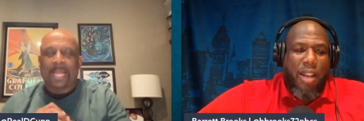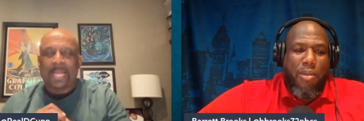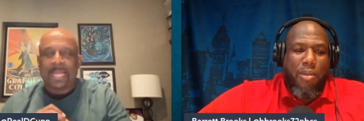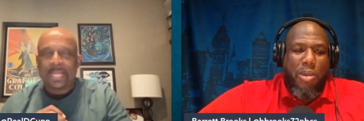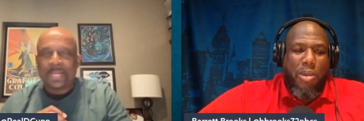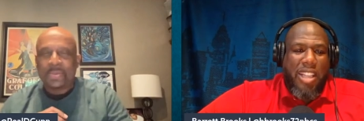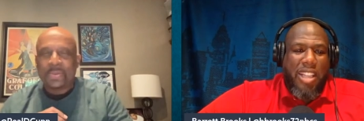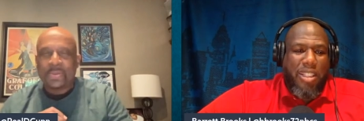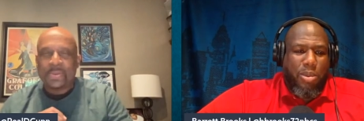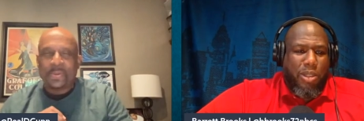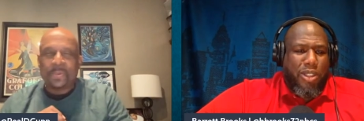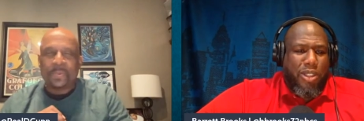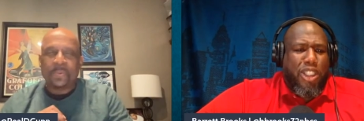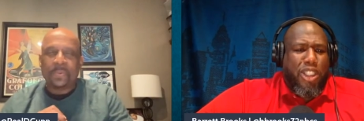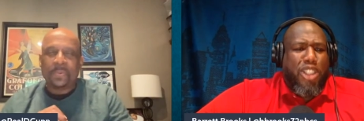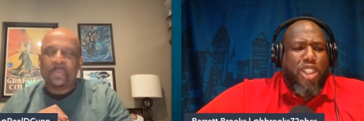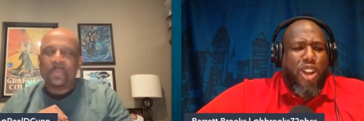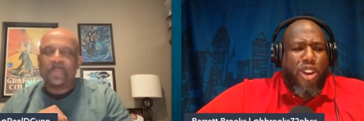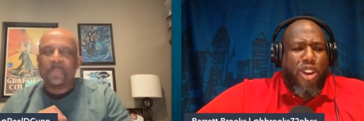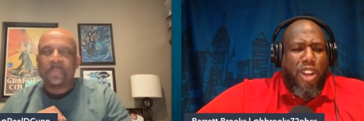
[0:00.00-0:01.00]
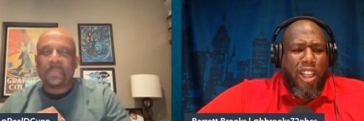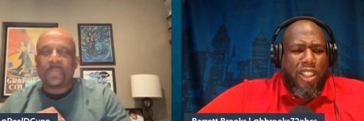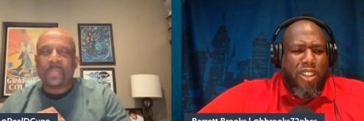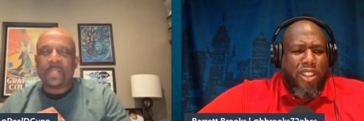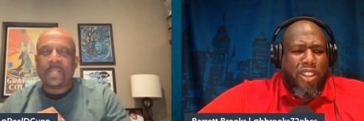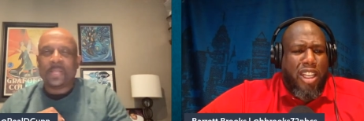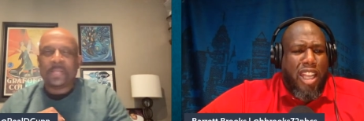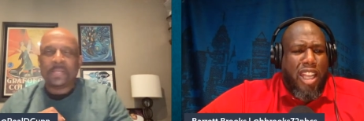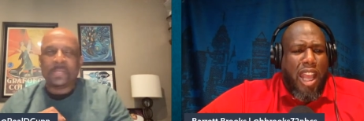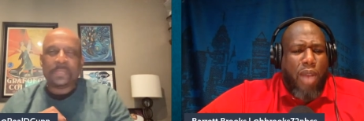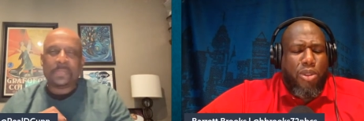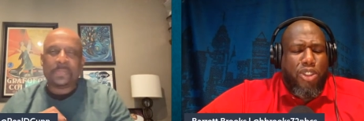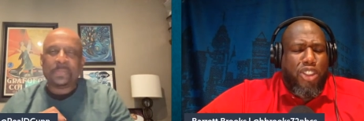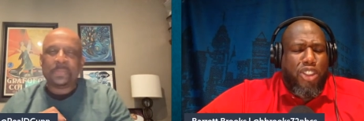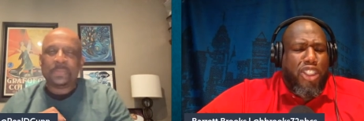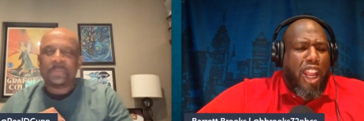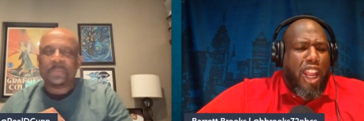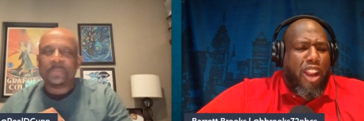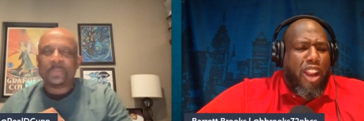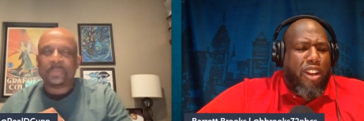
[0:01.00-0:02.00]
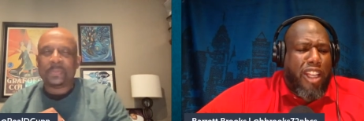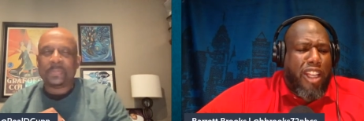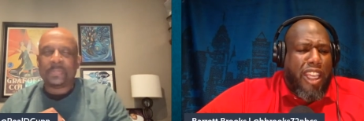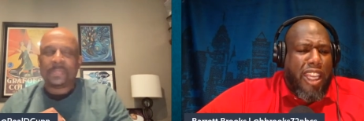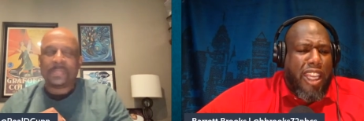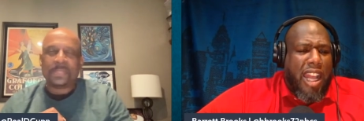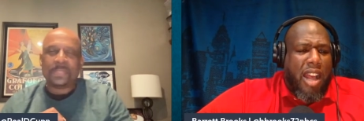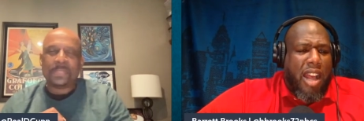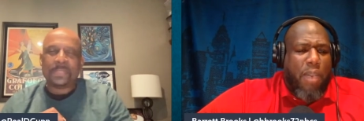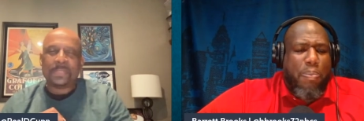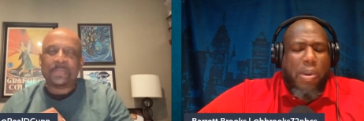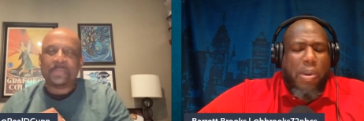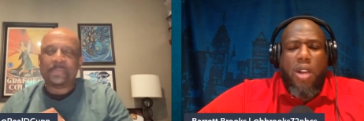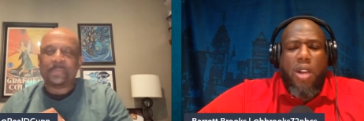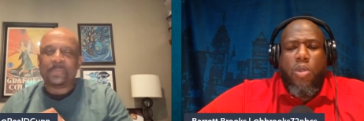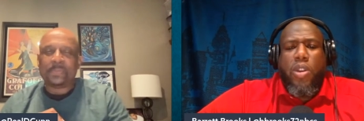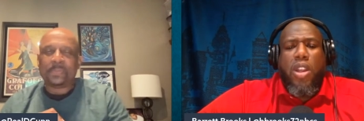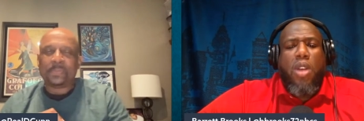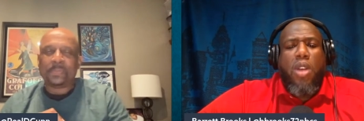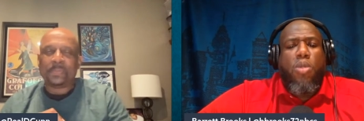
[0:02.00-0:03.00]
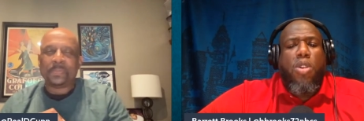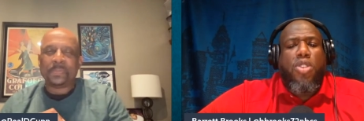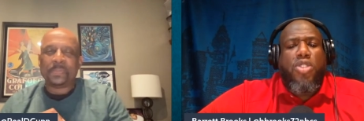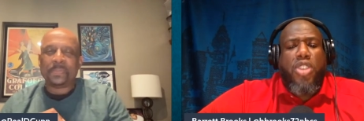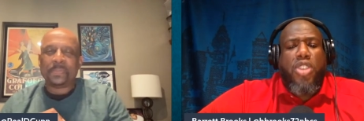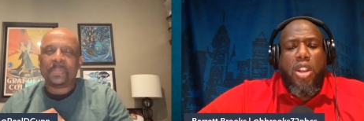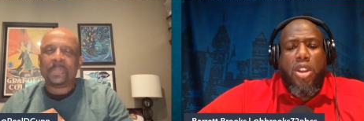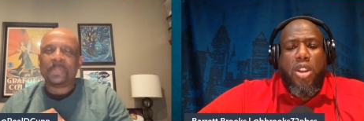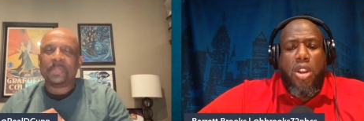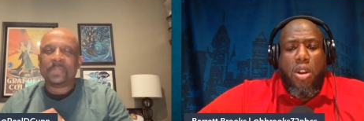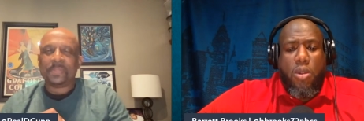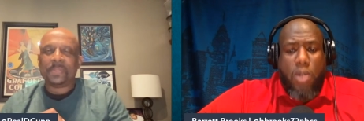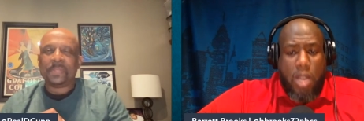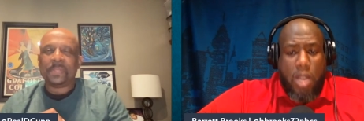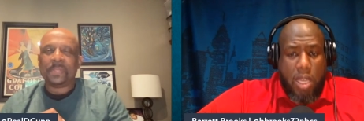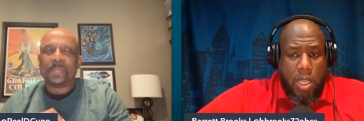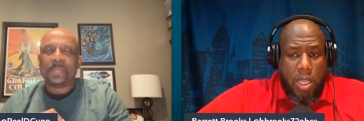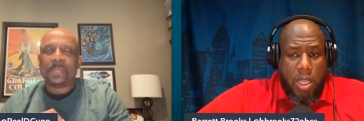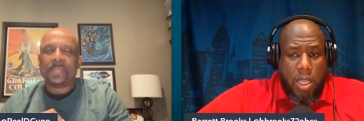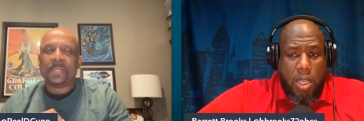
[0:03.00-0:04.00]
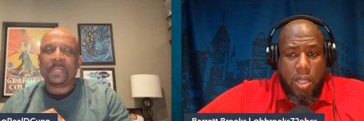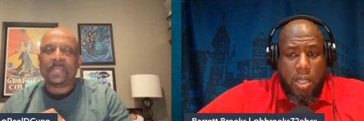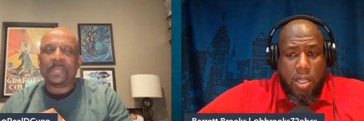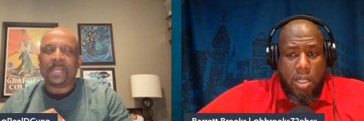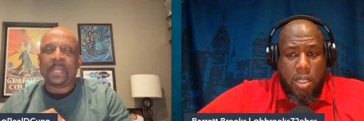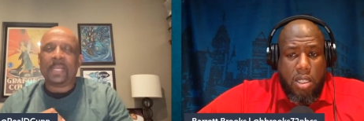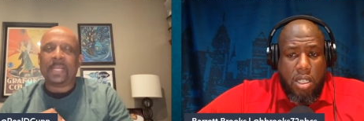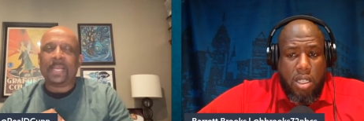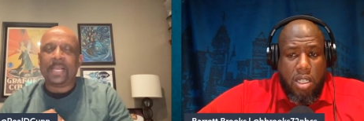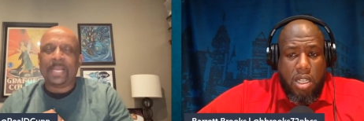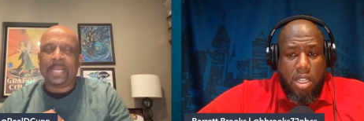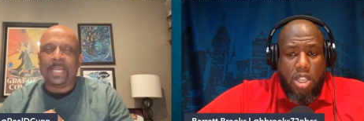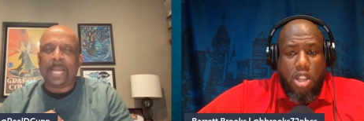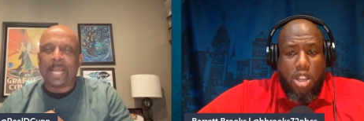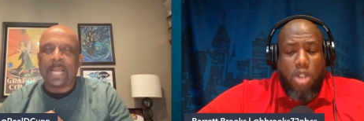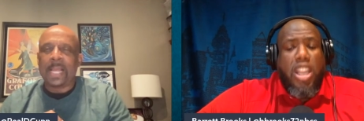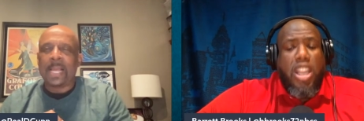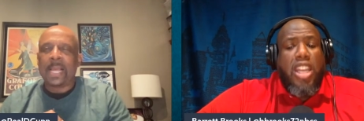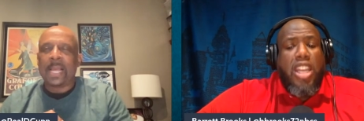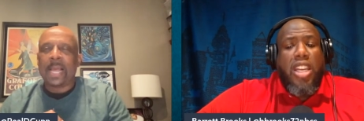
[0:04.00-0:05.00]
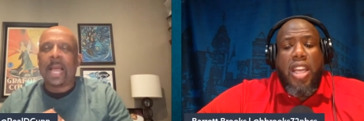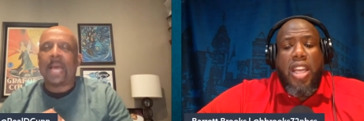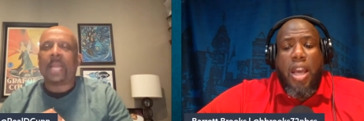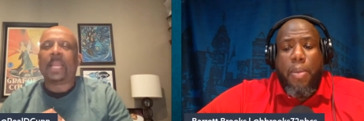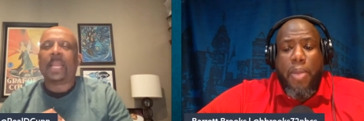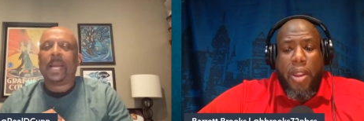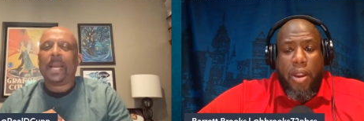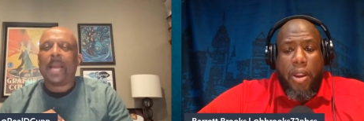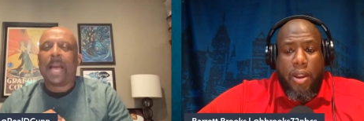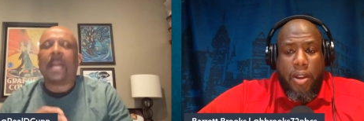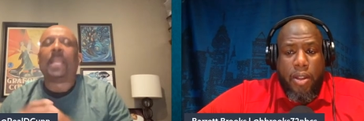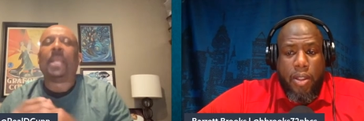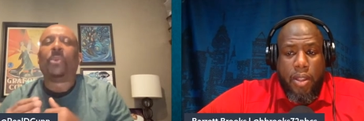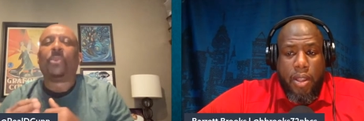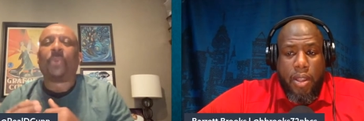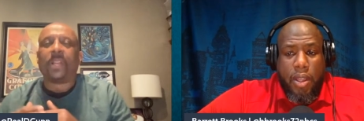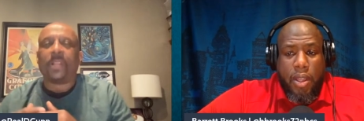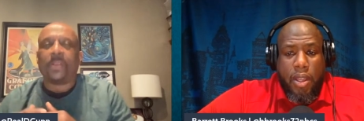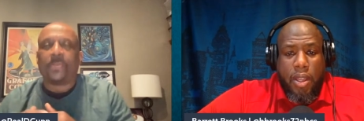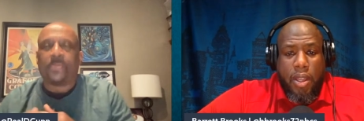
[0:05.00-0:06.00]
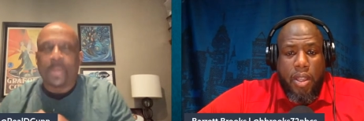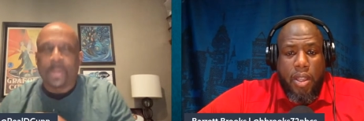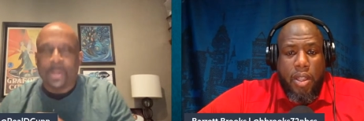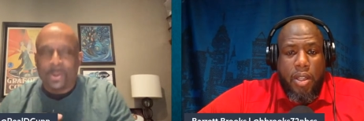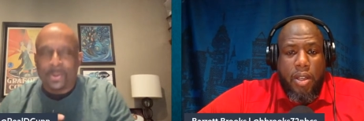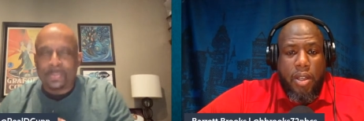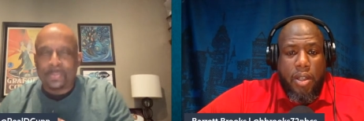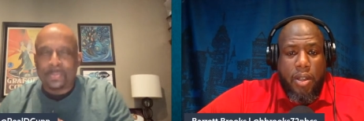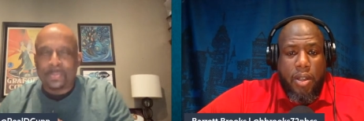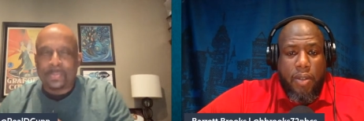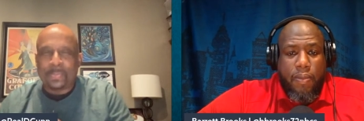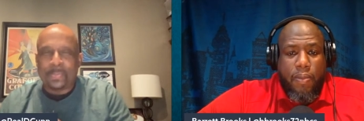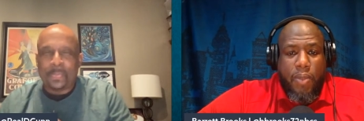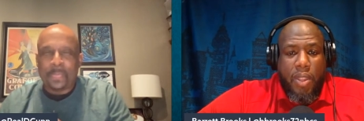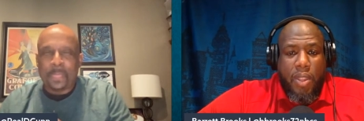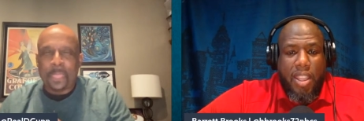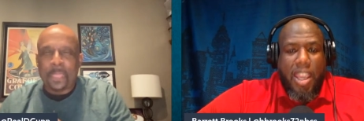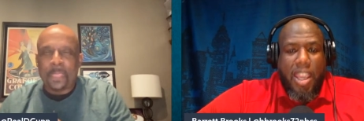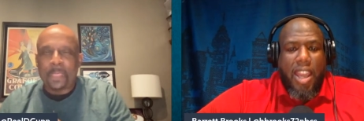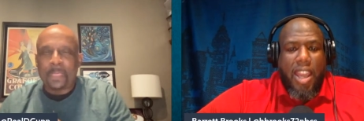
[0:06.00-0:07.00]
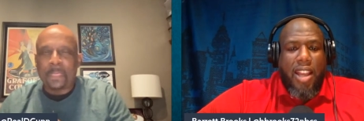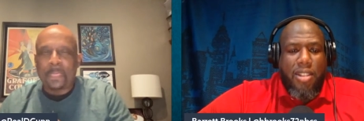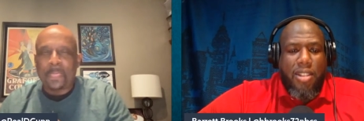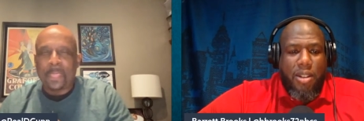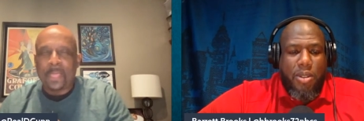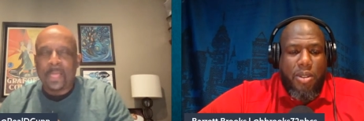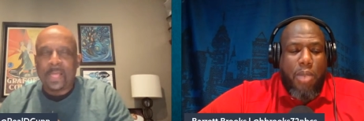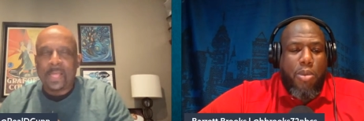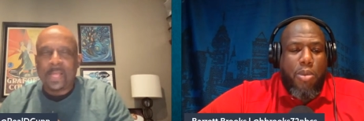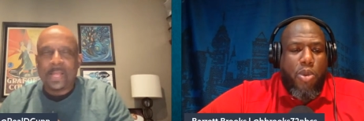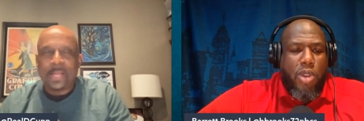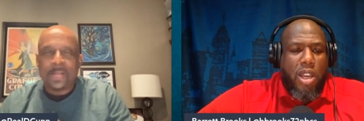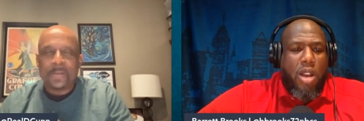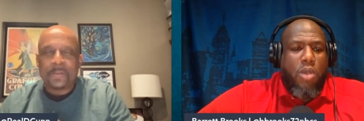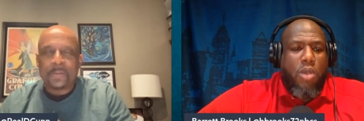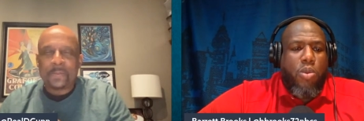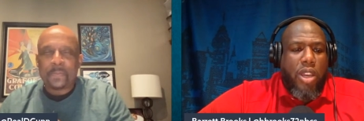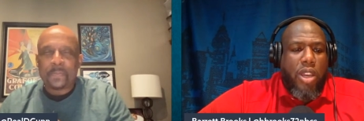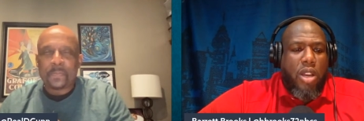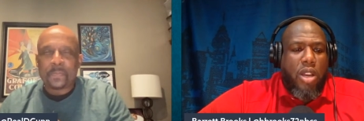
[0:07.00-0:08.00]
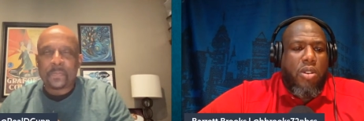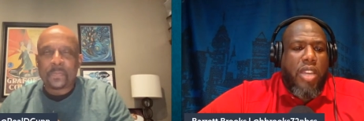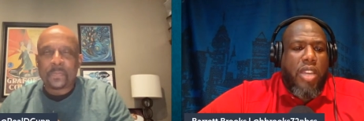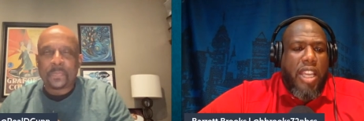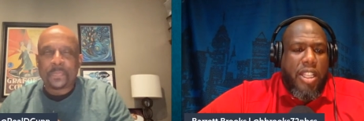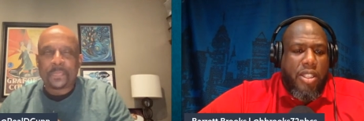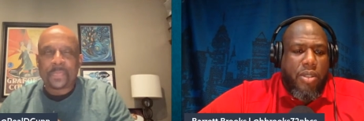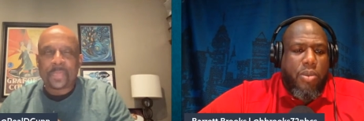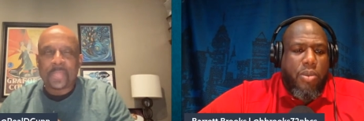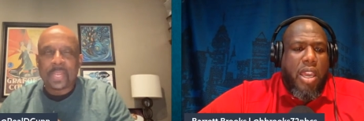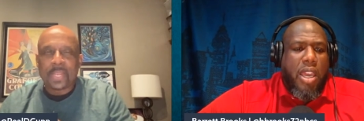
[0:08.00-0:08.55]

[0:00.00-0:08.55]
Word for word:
Speaker 1: on, man. He's was a dirty city. I was scared to get out. Punk, we don't want you here no way. You don't need to come how, here. How do you really feel? Yeah, you know what I'm saying? But we're gonna we gonna get you. Yeah,